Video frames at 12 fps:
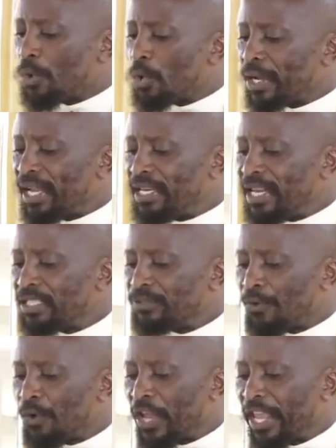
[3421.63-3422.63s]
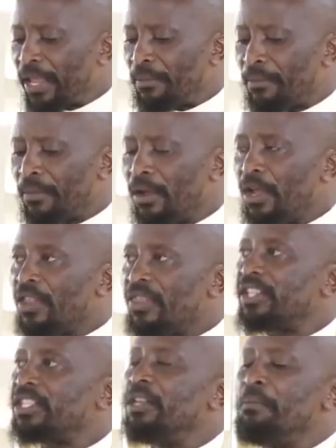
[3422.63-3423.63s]
brokenness for him,
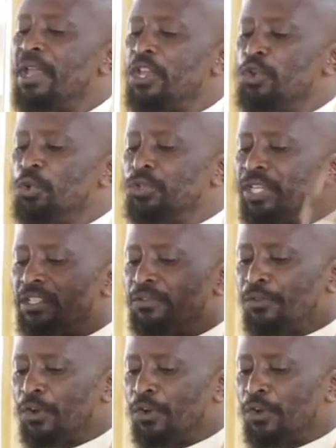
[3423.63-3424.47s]
that he may use it